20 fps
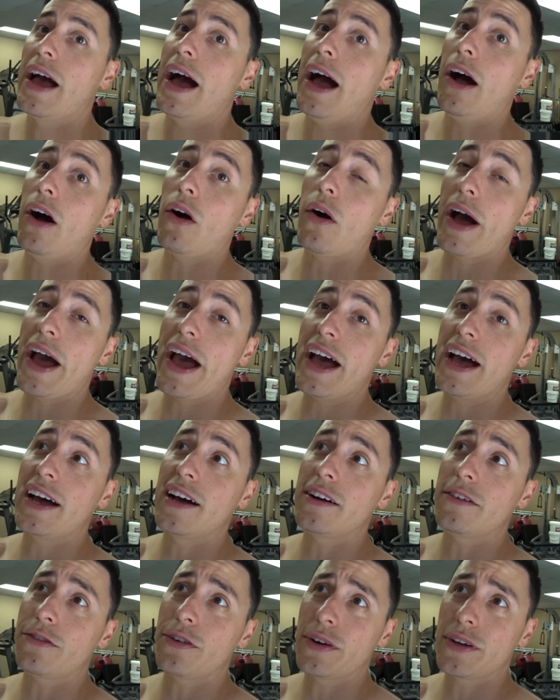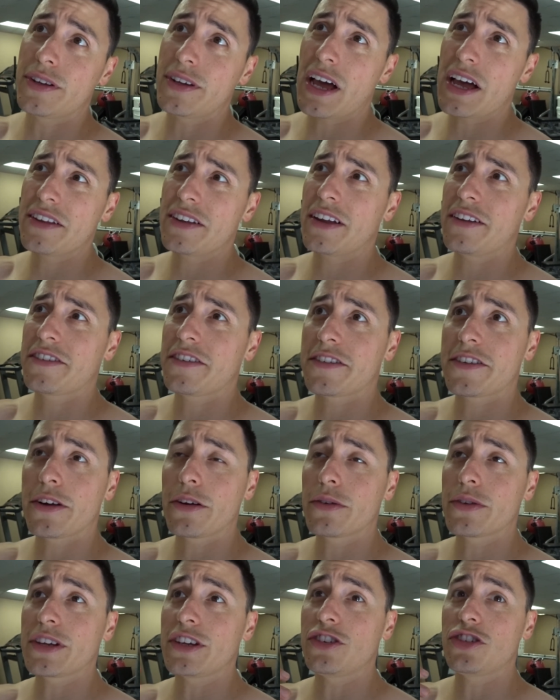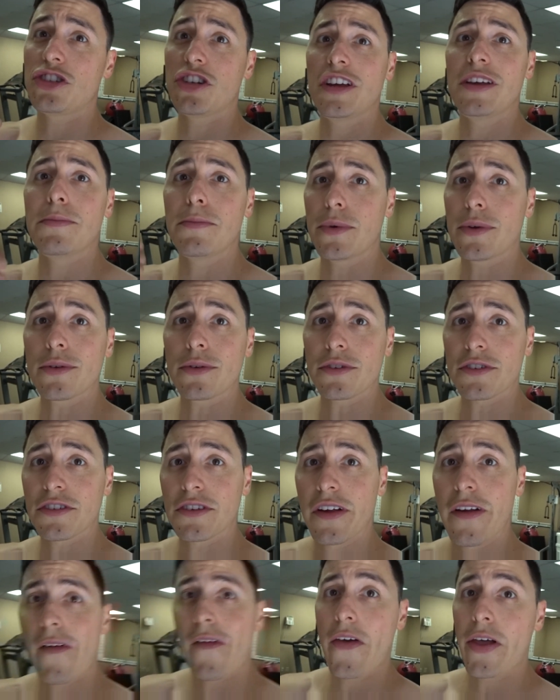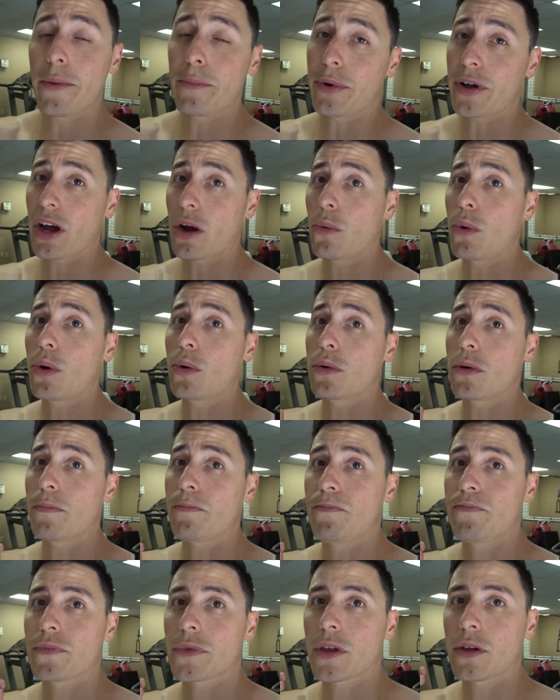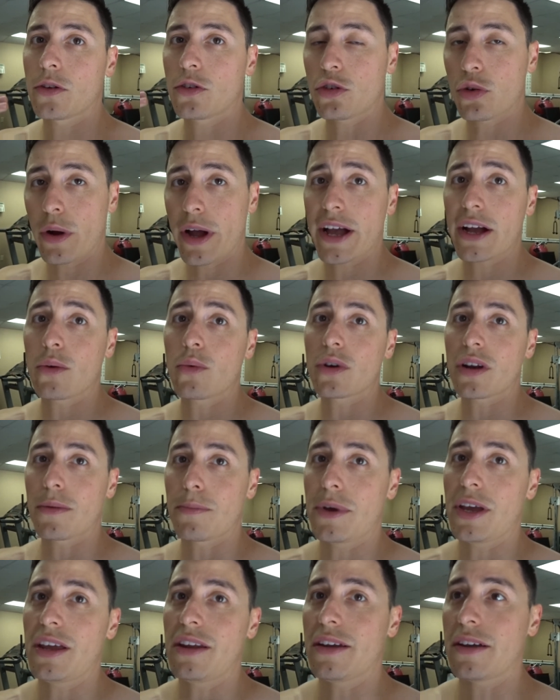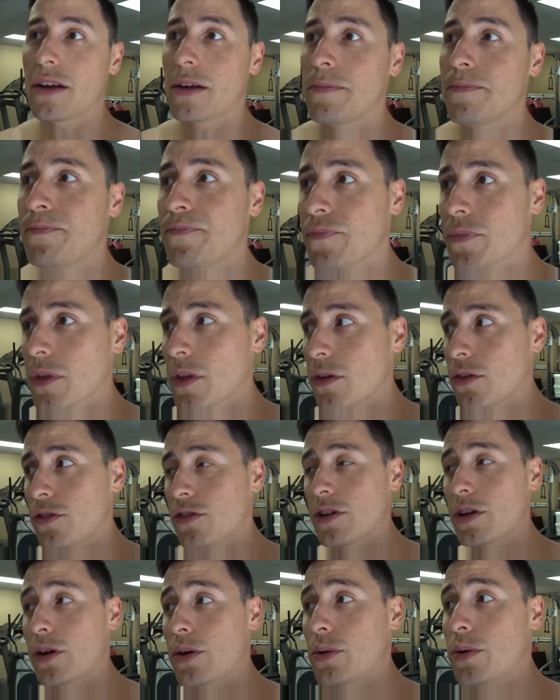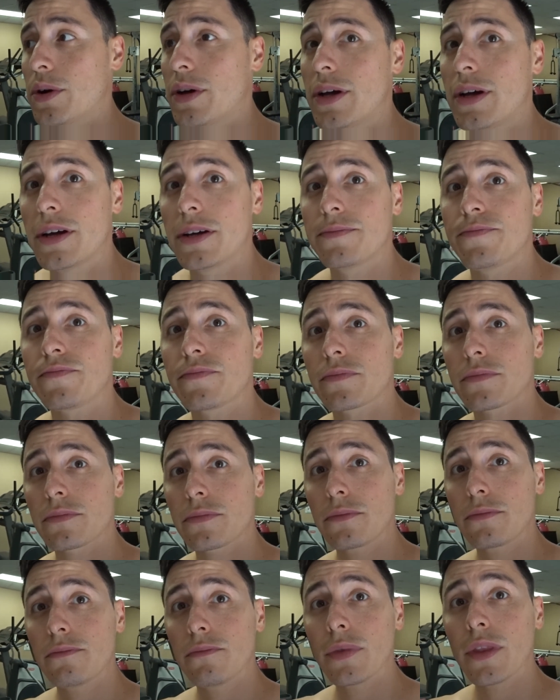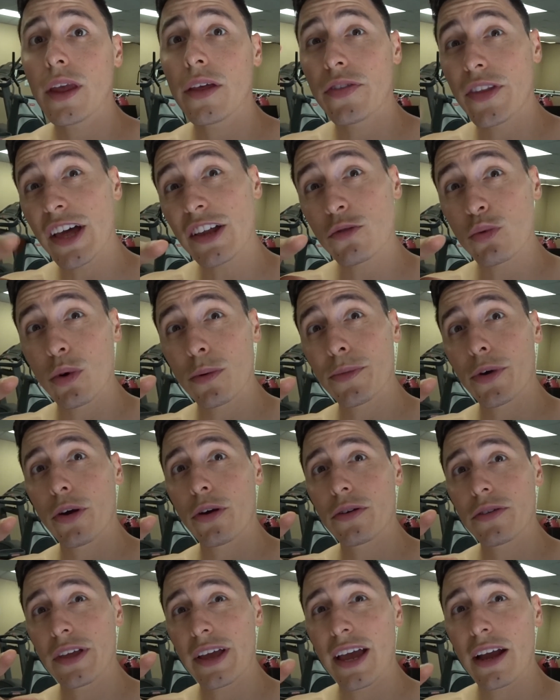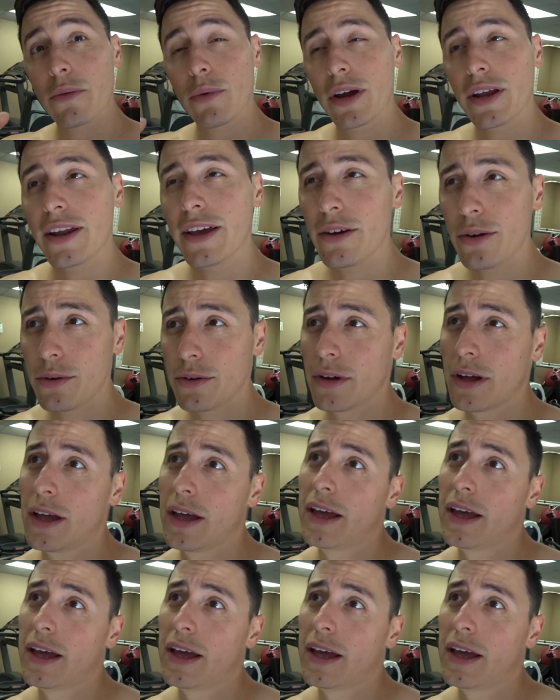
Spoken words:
I'll have not necessarily cheat meals, but I won't track what I'm eating. So that's where I'm currently at right now.